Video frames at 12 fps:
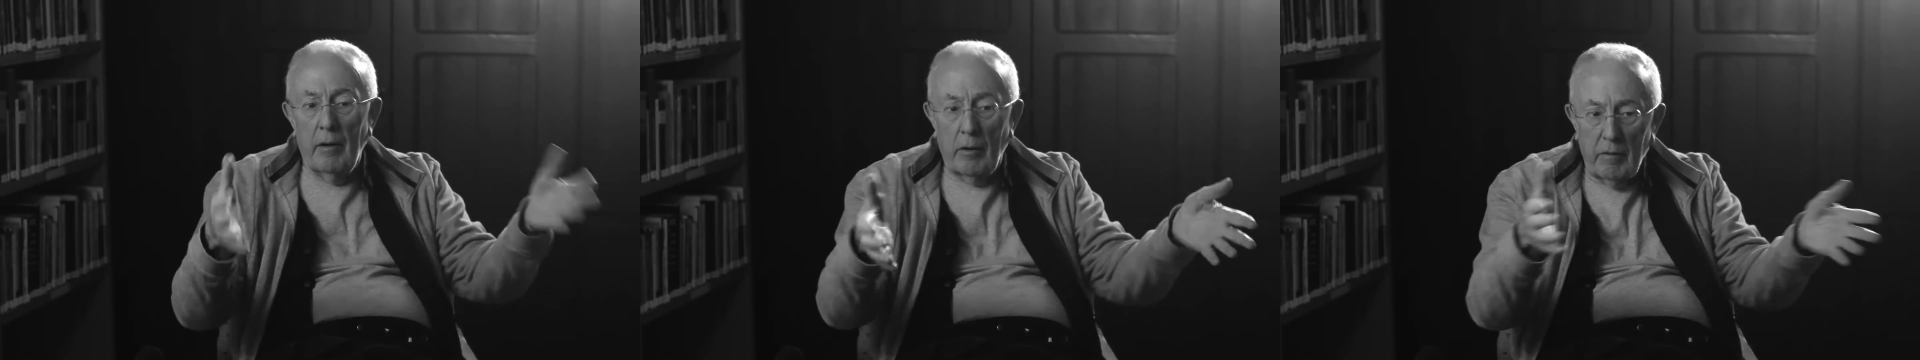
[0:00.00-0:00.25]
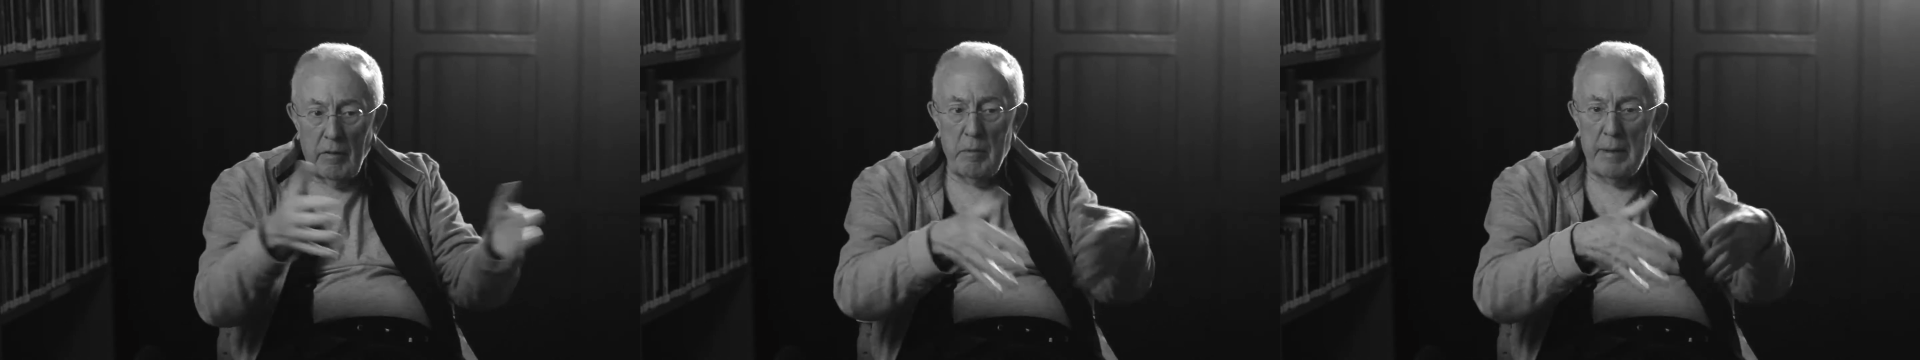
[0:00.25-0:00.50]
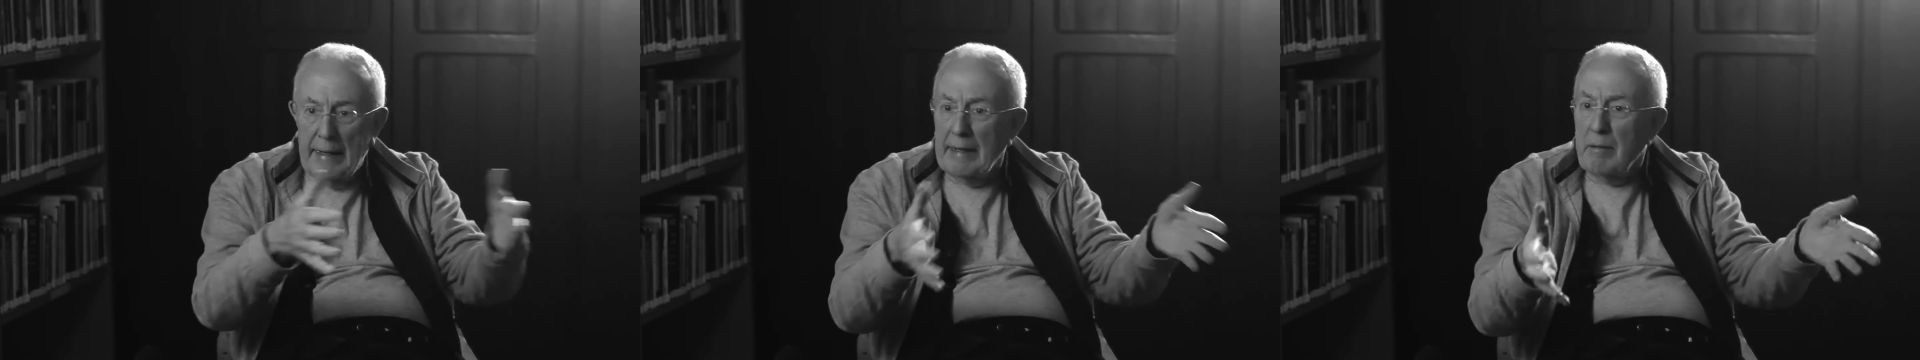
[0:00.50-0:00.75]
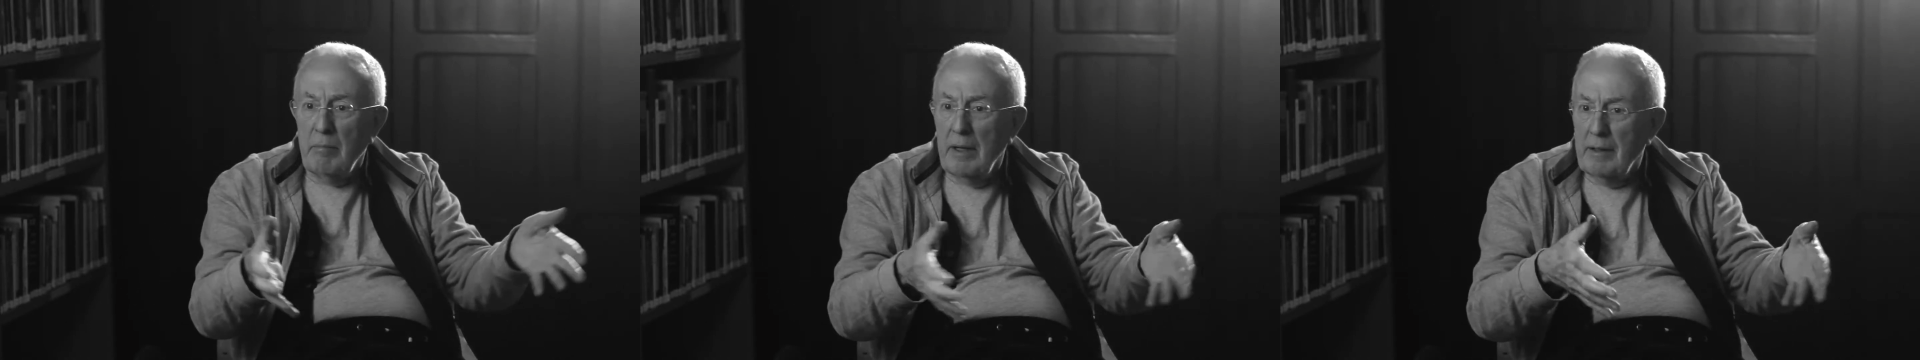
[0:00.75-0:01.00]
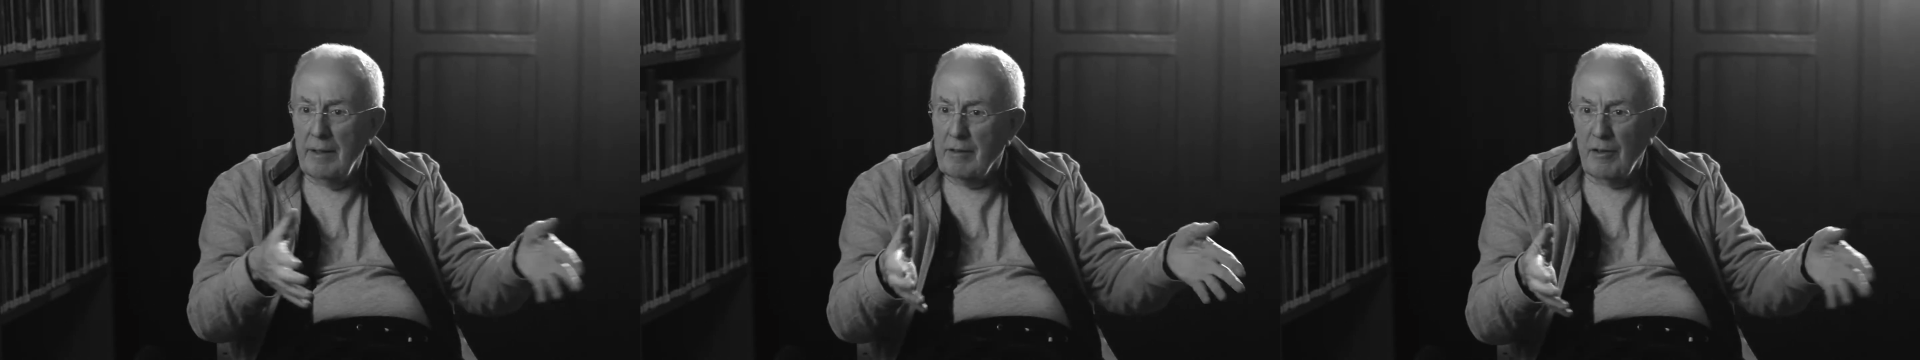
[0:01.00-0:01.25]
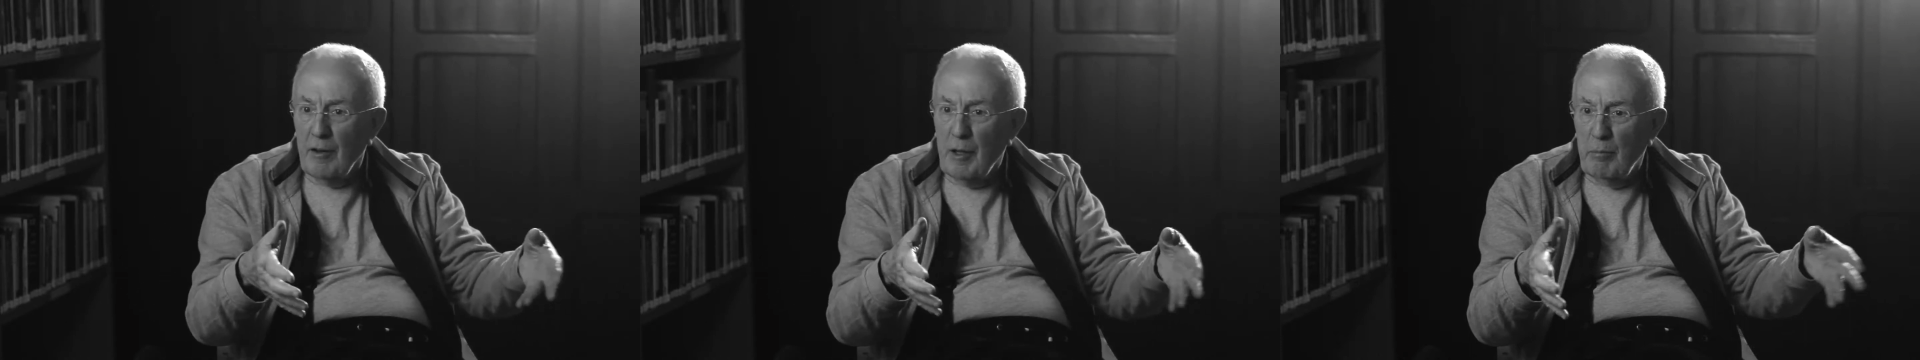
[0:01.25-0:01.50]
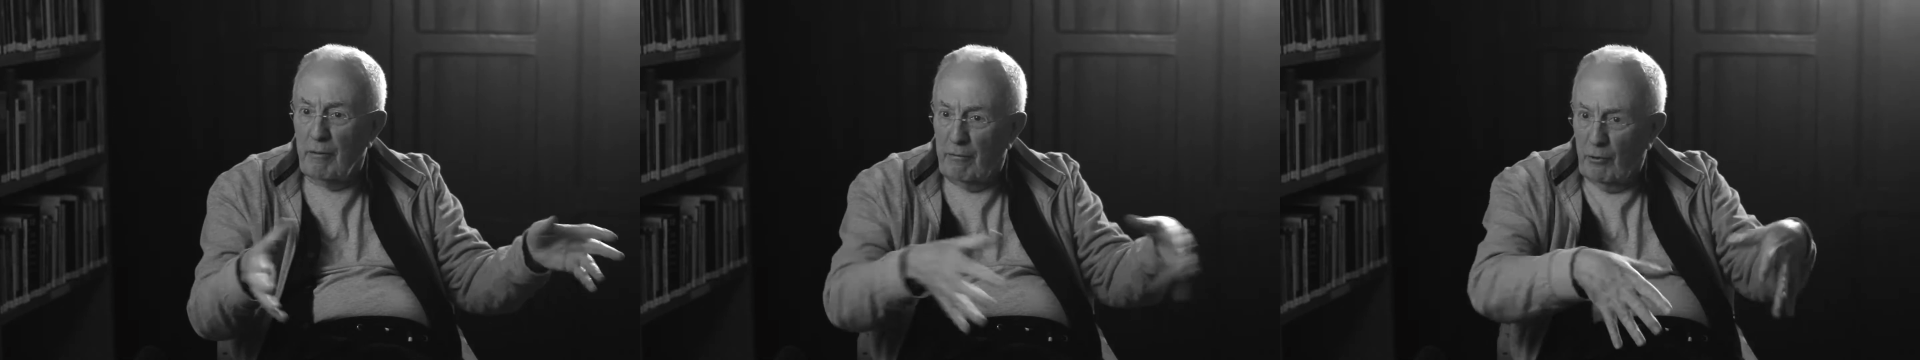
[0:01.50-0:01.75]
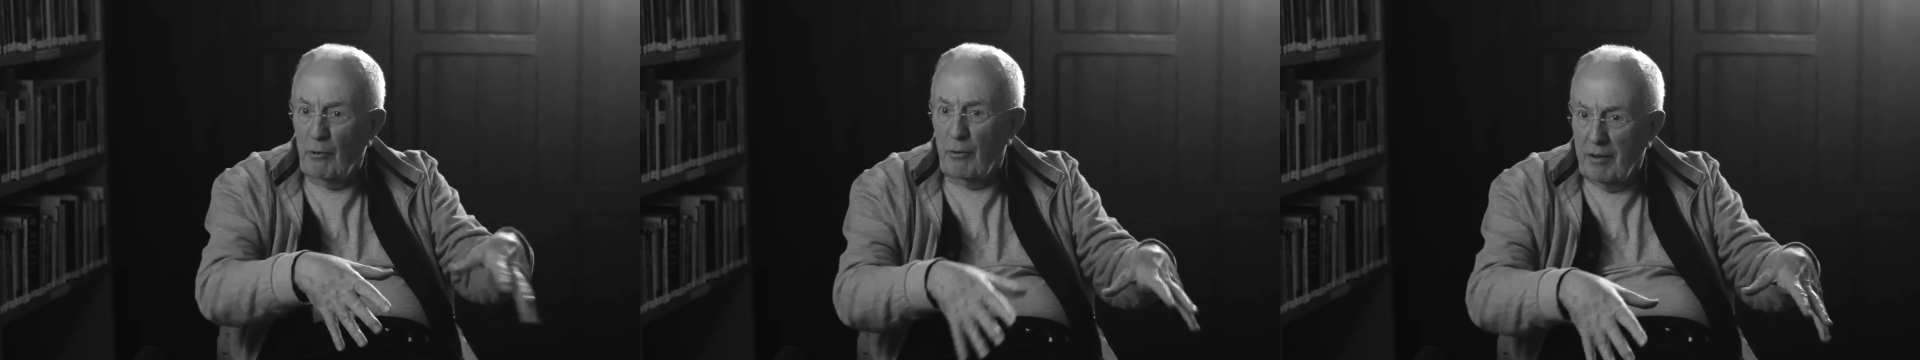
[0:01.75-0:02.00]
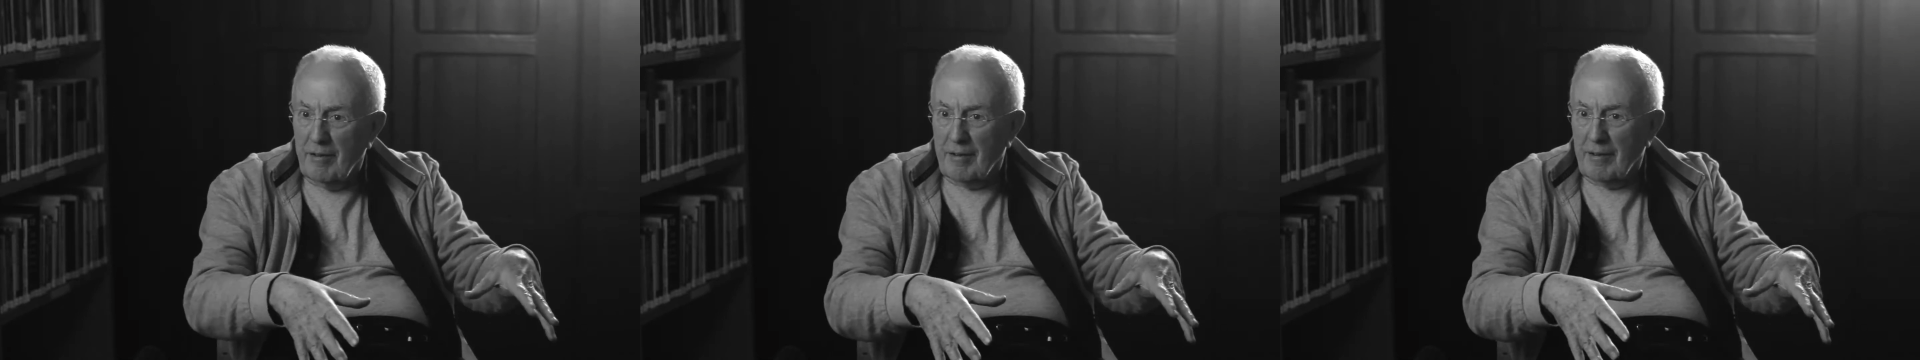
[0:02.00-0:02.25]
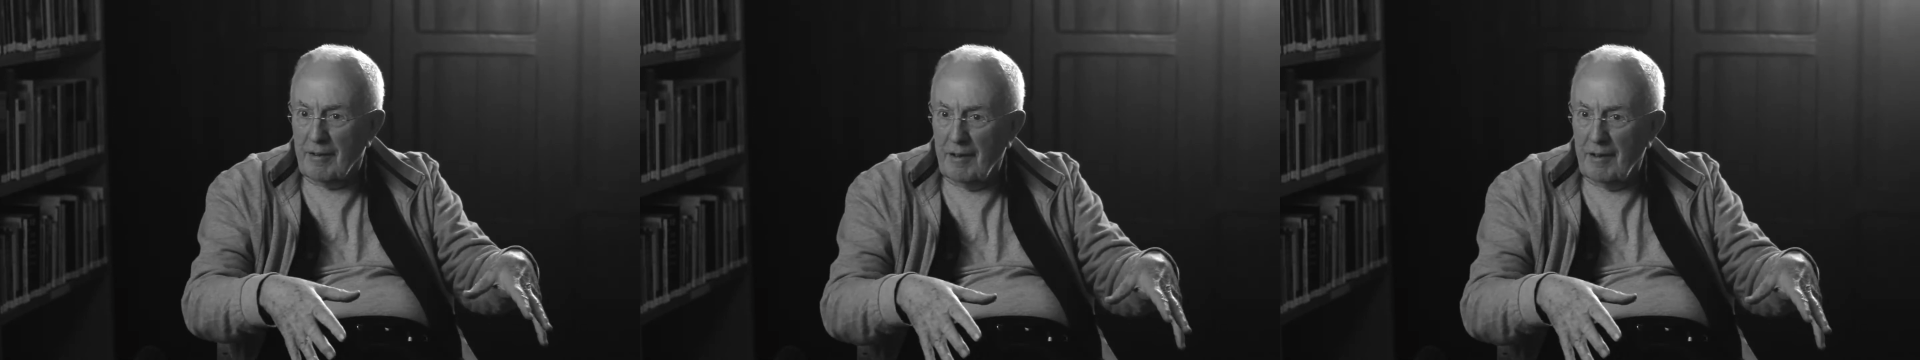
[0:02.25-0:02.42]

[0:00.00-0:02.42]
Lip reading: lot of them hadn't met each other before this.